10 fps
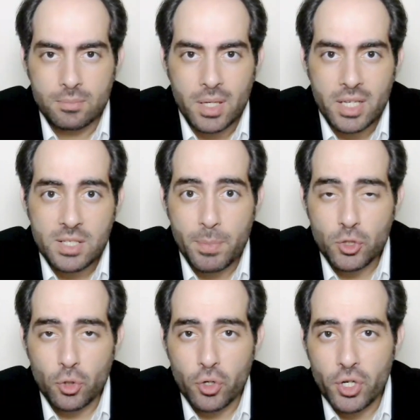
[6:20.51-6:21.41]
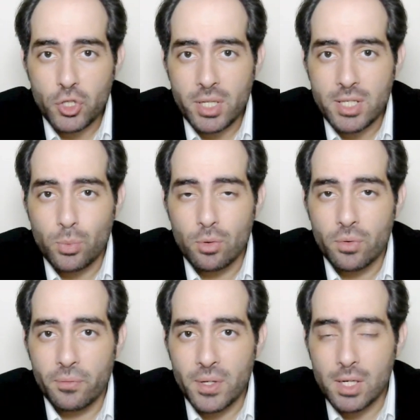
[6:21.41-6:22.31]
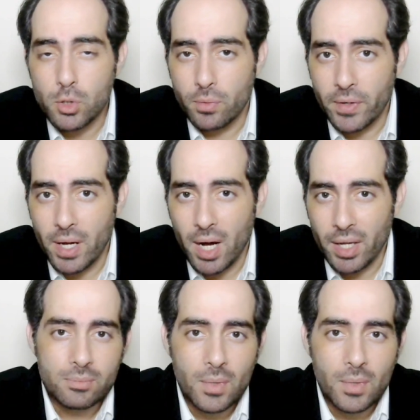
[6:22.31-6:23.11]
Speech recognition is one of the fields of AI,